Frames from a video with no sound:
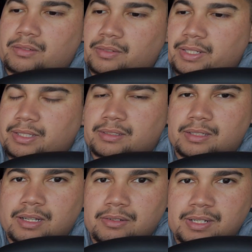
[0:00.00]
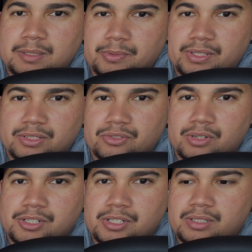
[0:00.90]
All right, now as per the
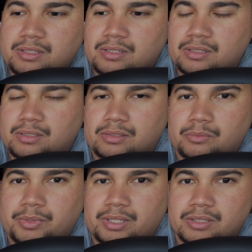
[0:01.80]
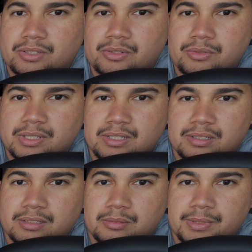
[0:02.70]
instructions, we unscrew this a
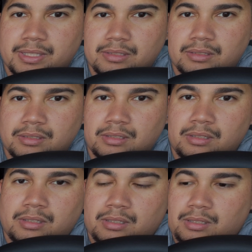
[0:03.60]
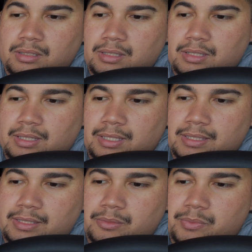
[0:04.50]
little bit
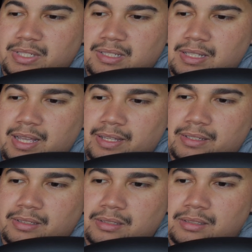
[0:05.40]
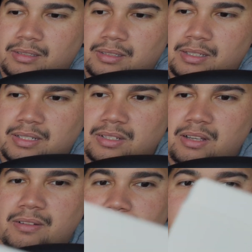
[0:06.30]
and then we slide this
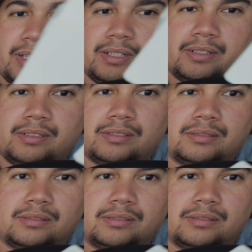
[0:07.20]
off right here.